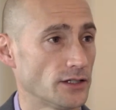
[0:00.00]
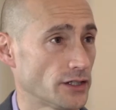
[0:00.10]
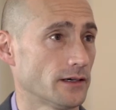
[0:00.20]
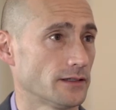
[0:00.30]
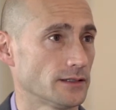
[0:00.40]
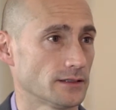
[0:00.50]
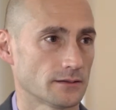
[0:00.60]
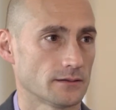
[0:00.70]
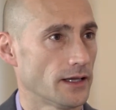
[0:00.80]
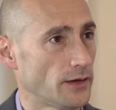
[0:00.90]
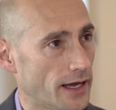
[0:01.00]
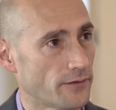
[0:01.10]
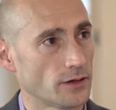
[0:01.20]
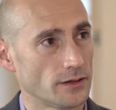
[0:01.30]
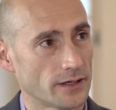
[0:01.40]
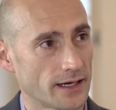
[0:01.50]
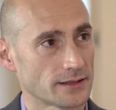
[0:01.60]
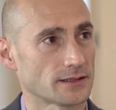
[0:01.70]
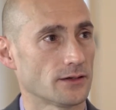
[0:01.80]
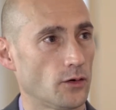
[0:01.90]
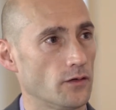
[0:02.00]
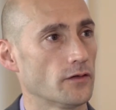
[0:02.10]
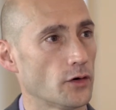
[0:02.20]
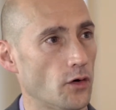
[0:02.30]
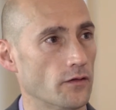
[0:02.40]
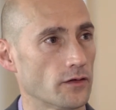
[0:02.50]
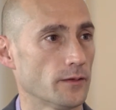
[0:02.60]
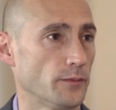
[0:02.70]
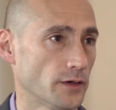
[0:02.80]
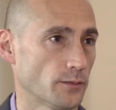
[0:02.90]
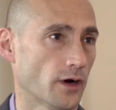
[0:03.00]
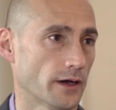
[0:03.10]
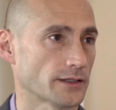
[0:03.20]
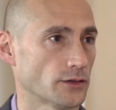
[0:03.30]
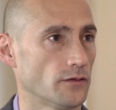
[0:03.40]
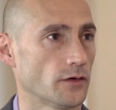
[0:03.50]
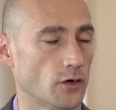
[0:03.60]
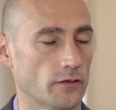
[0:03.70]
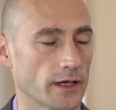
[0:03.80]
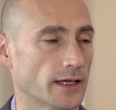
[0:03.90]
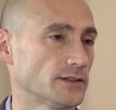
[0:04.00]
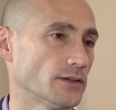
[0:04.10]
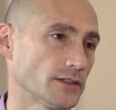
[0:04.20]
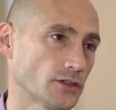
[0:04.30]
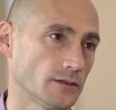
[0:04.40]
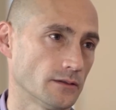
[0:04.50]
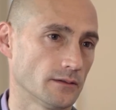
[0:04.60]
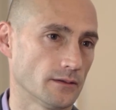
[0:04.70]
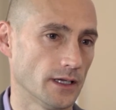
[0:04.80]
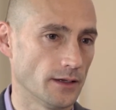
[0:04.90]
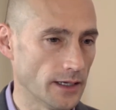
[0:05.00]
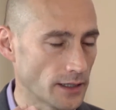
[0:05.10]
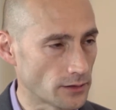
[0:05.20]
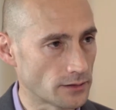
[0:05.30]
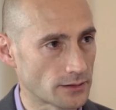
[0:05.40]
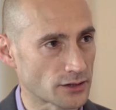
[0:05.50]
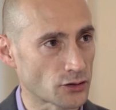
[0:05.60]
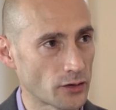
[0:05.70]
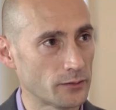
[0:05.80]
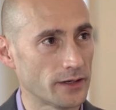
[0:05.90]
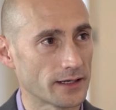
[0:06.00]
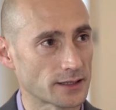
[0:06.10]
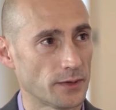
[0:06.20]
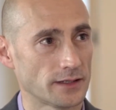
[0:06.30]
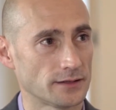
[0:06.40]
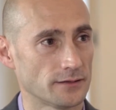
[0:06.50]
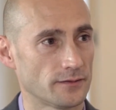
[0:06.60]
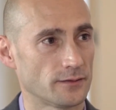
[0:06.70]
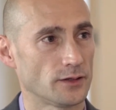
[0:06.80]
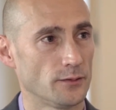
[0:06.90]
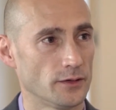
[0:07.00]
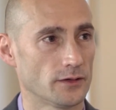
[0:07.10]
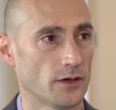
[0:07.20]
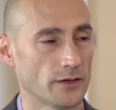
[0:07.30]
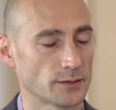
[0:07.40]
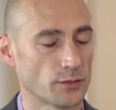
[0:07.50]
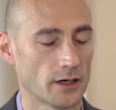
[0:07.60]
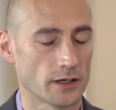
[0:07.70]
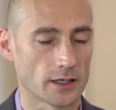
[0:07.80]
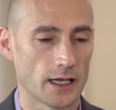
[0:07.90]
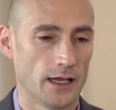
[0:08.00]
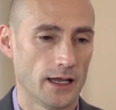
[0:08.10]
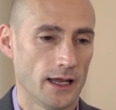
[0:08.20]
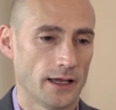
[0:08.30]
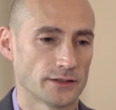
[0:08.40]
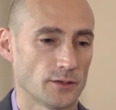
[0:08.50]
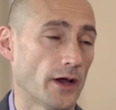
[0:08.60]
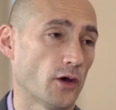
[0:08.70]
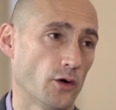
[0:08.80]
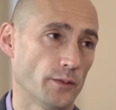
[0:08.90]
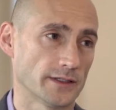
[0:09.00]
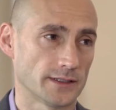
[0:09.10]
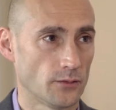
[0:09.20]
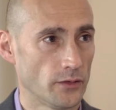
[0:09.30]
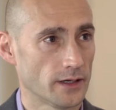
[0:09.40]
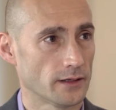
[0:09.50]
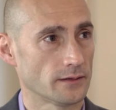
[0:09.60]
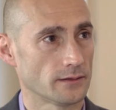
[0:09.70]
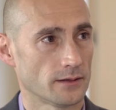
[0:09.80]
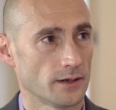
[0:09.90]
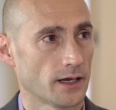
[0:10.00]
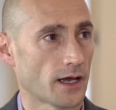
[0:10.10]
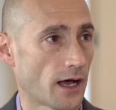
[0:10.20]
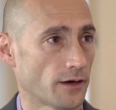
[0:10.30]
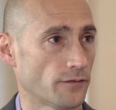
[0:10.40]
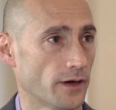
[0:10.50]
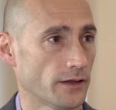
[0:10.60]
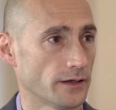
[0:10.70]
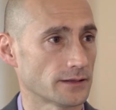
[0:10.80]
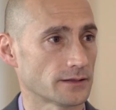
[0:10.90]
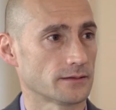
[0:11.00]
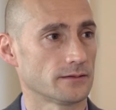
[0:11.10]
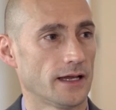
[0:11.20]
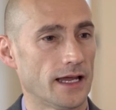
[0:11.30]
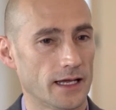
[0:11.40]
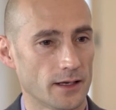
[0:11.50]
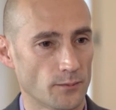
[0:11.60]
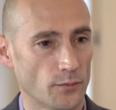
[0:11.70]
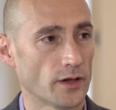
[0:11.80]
the challenge is that they have to test over and over and build products over and over again. So it's extremely expensive to build all this product. So my hope is that we can codify this and